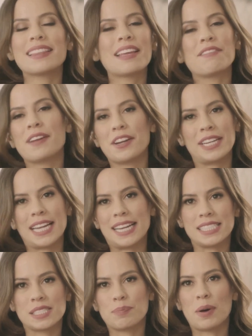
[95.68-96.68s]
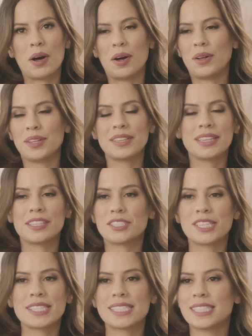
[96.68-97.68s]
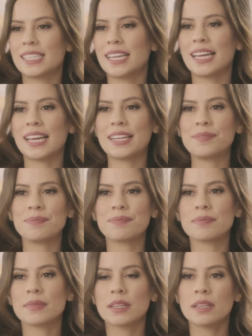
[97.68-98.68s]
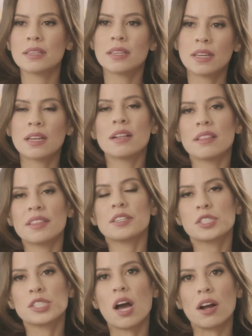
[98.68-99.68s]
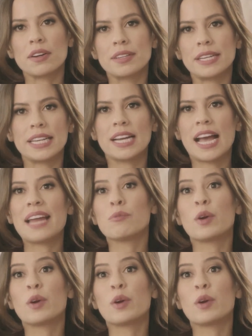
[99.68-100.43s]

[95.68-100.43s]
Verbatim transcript: They're very nice, Paul. They're just they're stalkery and